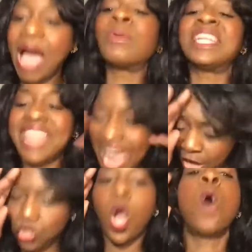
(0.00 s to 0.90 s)
I would
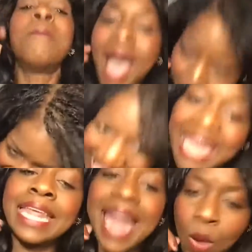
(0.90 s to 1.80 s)
dare you on my
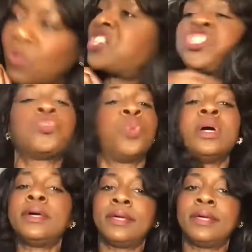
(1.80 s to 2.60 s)
planet. I wish you would.